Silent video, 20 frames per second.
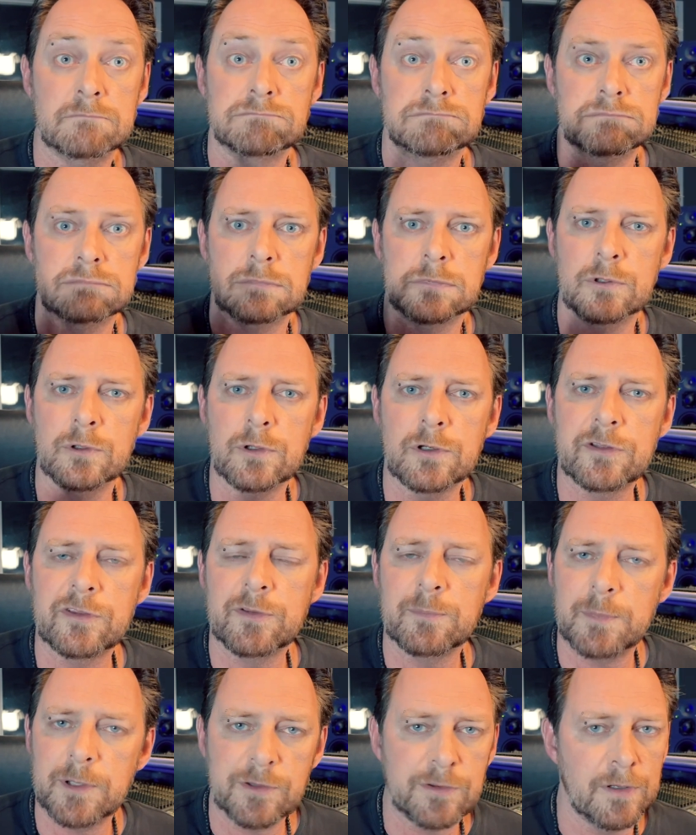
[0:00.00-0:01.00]

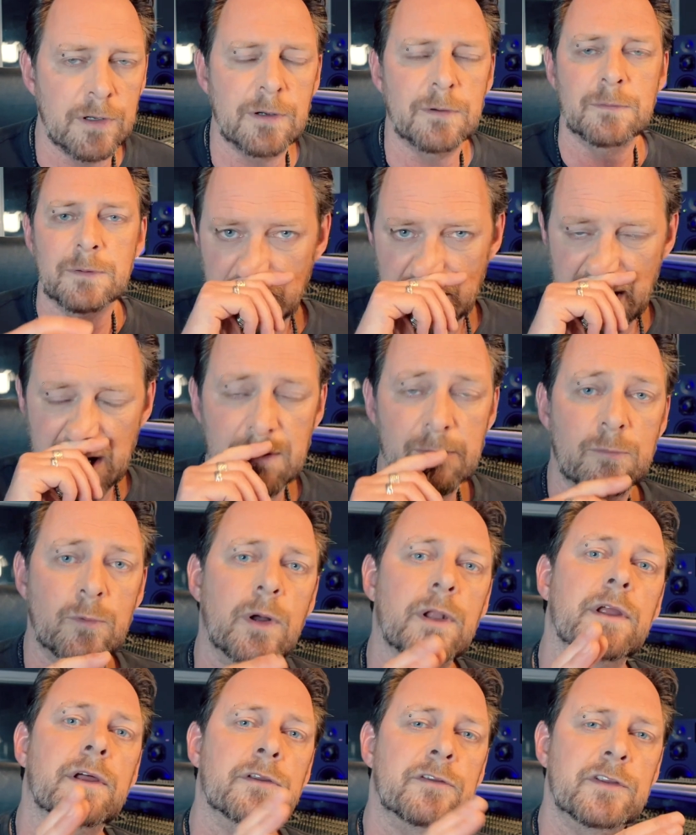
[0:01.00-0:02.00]
looks. But no, I
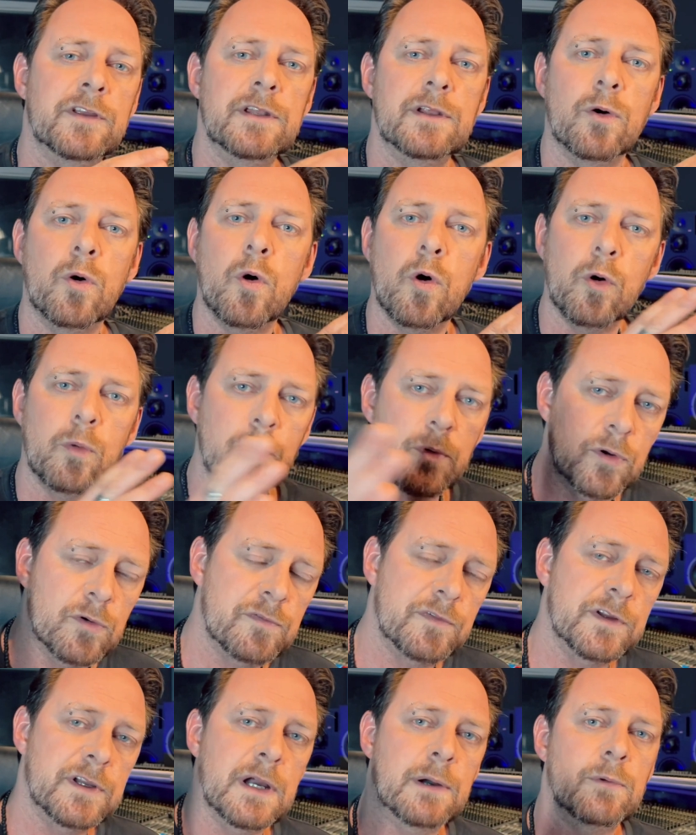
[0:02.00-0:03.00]
wanna see the whole movie.